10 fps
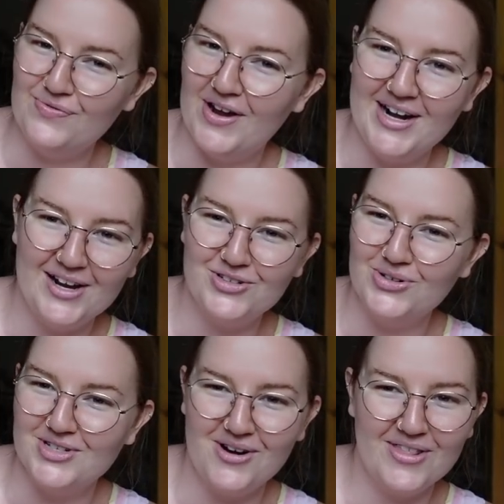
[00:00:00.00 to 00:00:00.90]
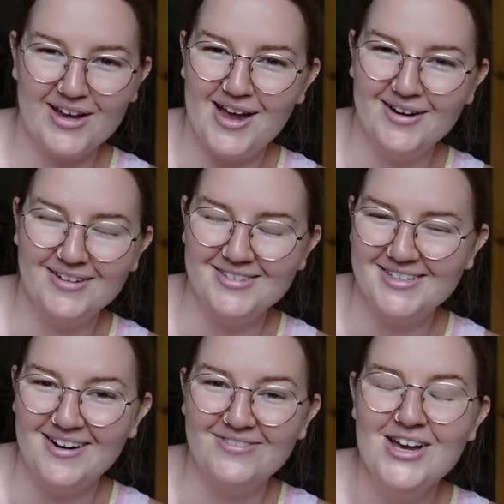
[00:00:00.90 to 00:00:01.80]
and financials and all that kind of good
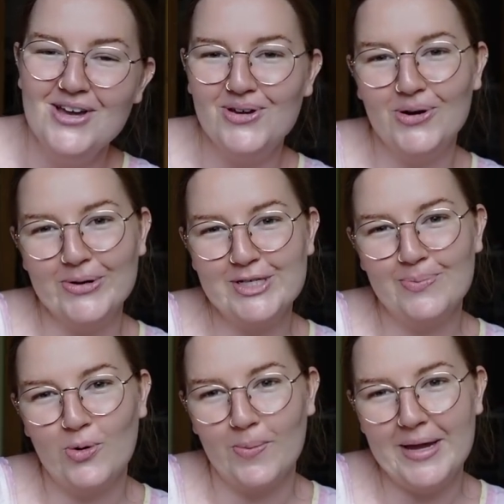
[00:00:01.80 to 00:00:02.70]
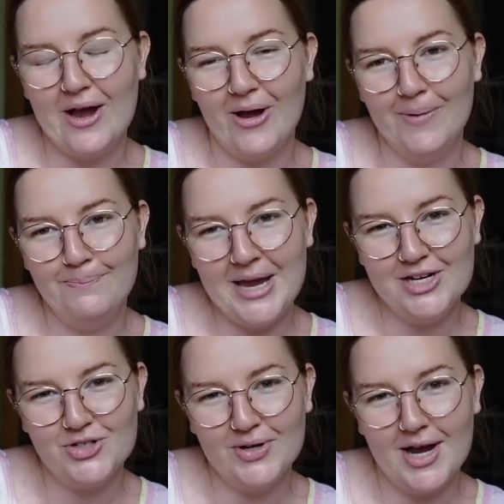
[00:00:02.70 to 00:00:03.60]
stuff, you can always support me on
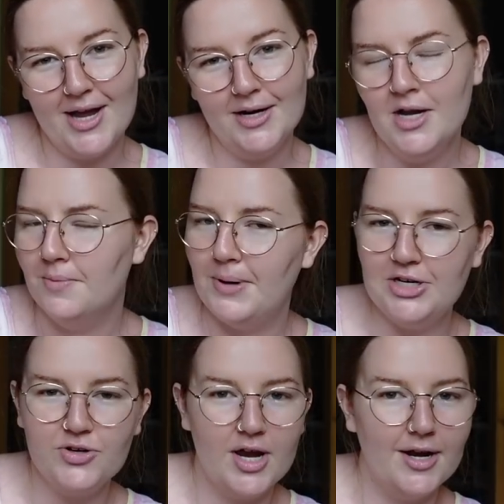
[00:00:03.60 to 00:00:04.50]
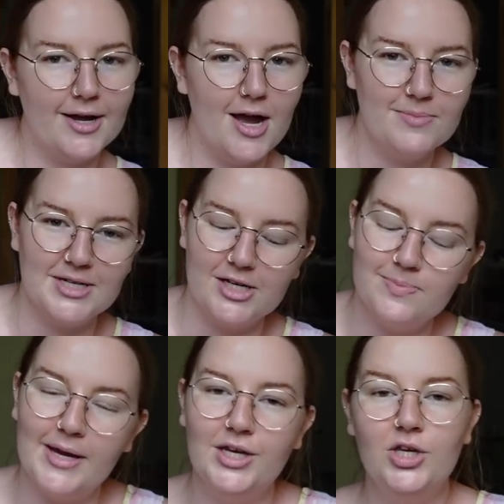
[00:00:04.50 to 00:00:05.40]
Patreon, patreon.com slash
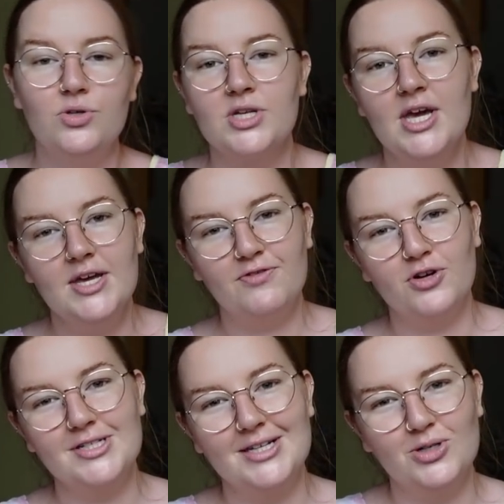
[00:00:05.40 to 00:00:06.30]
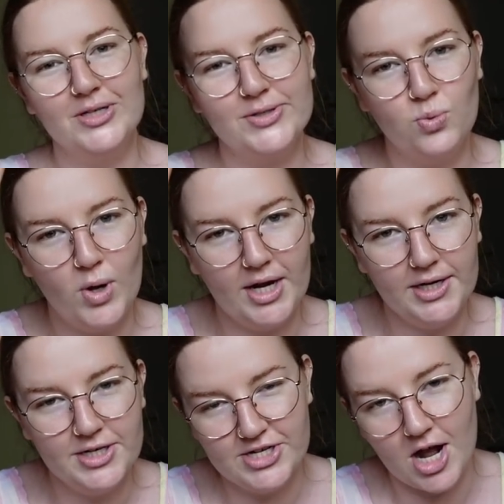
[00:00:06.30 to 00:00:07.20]
Meghan Hughes for as little as
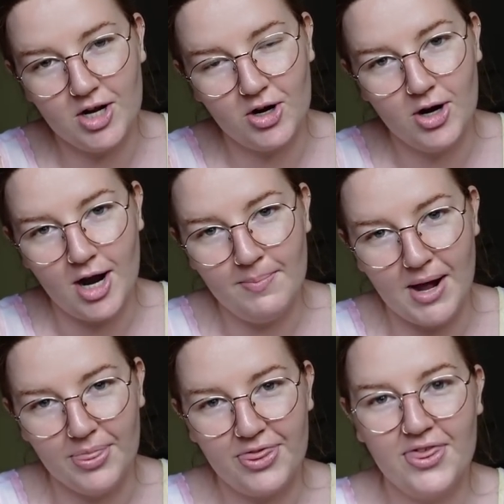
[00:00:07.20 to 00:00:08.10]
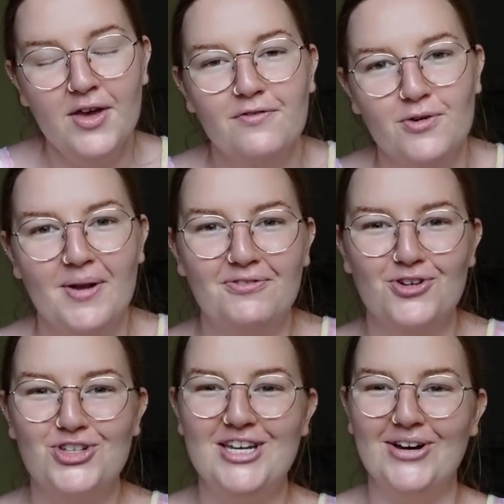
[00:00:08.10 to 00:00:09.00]
$1 a month for my
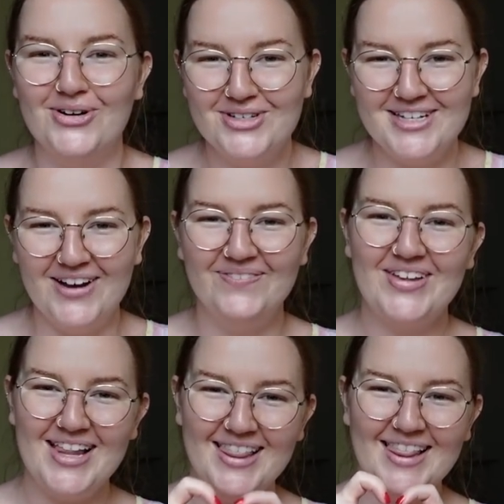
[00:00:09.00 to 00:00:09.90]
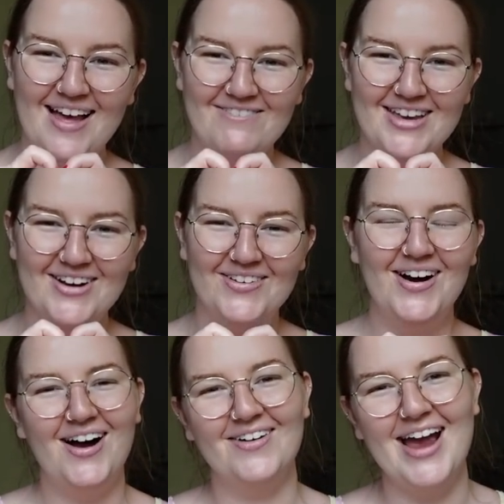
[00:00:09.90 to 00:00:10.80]
first tier. So love you.
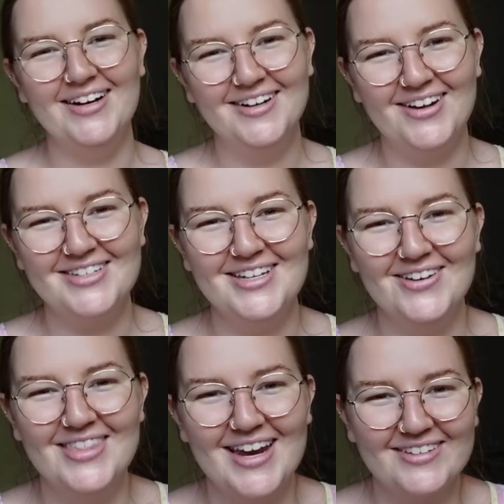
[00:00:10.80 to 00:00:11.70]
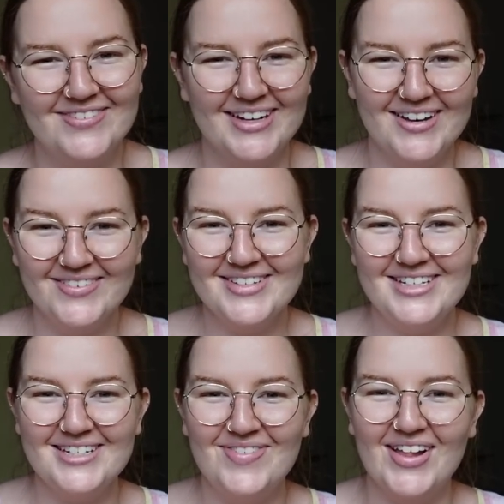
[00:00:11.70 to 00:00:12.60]
All right, I'll see you in the next video.
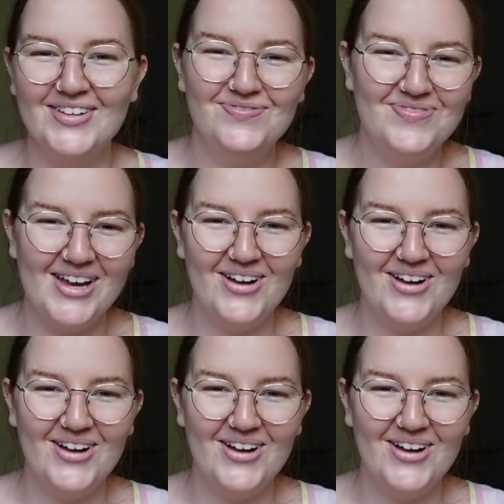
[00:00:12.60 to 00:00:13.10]
Stay smiling. Bye